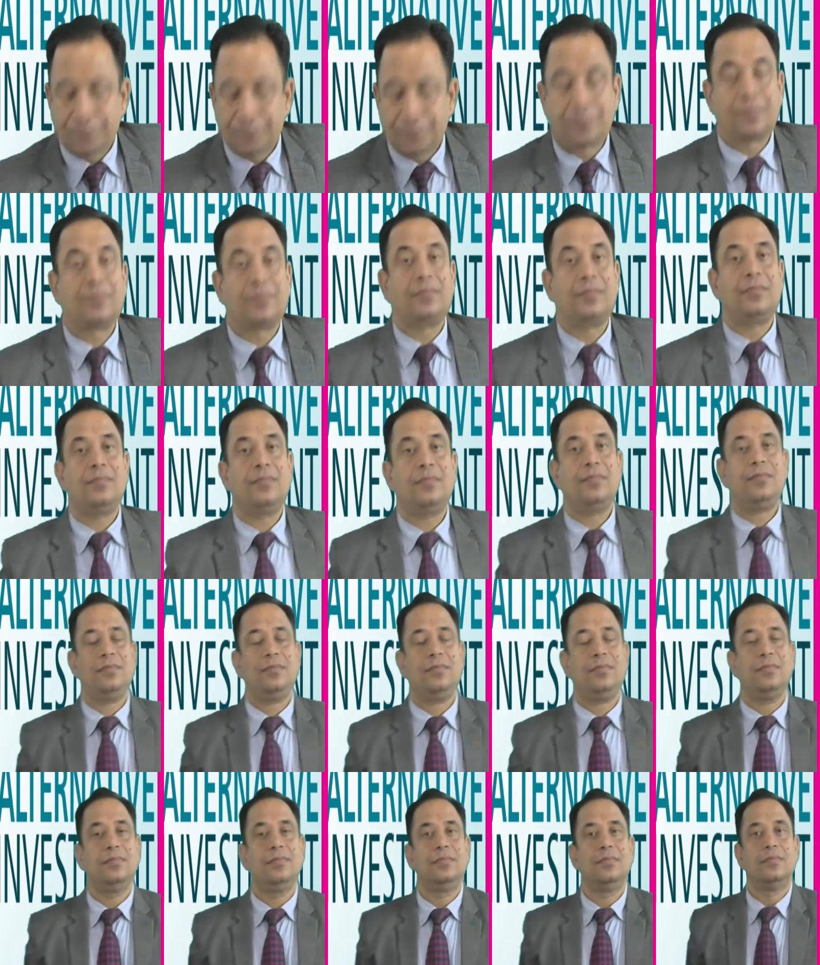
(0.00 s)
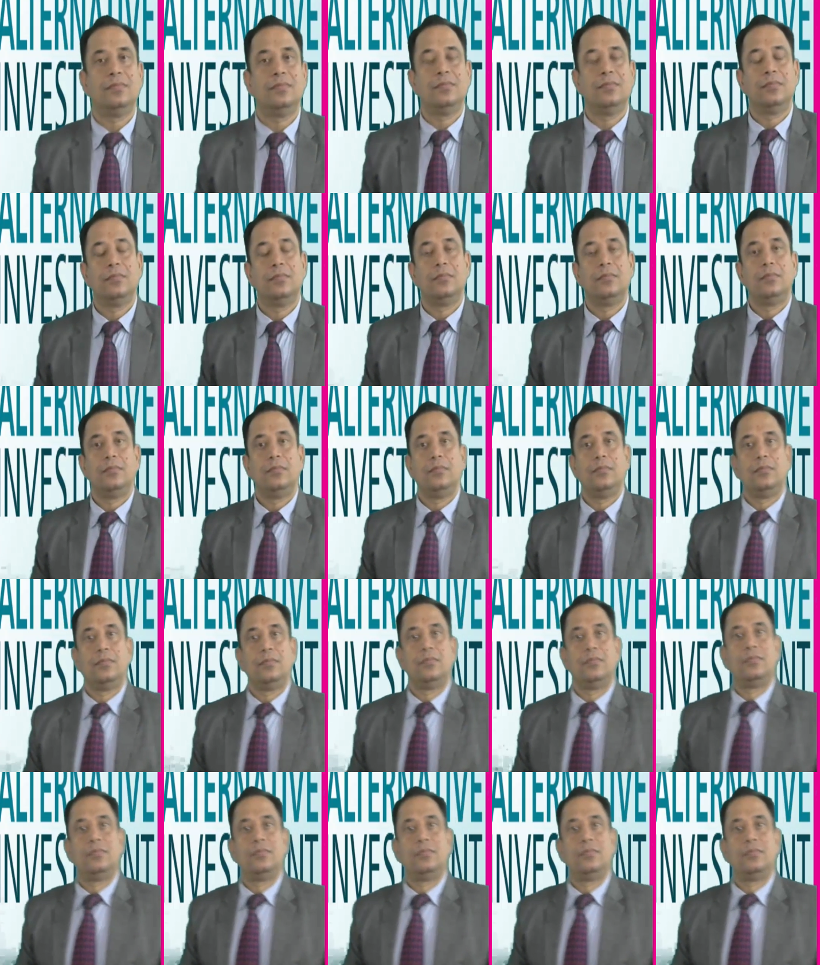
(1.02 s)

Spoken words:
(no one is talking)